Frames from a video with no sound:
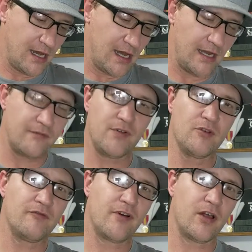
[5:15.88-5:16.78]
If
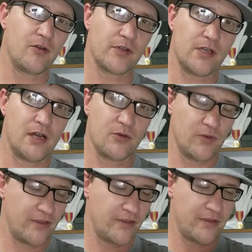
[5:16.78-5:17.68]
you followed along
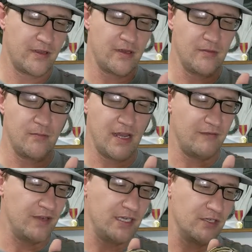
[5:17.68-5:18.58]
with
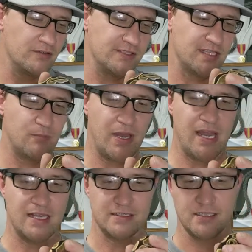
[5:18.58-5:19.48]
my videos in the
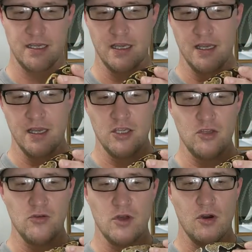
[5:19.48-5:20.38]
past,
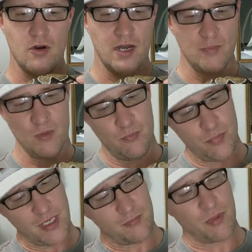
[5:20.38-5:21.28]
I'm a
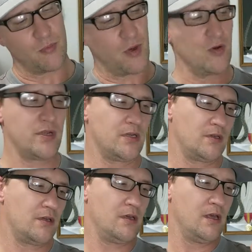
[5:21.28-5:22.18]
big proponent
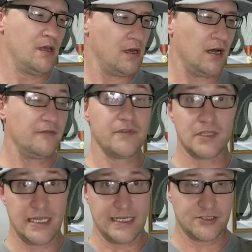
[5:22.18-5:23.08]
of
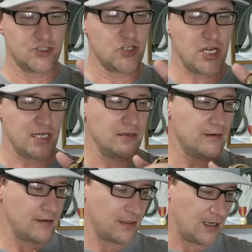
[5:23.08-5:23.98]
the lace gene.
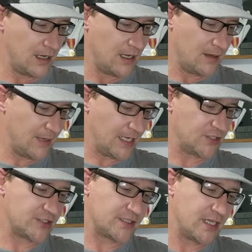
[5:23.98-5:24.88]
I
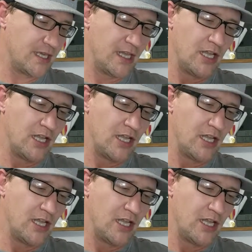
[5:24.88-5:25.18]
just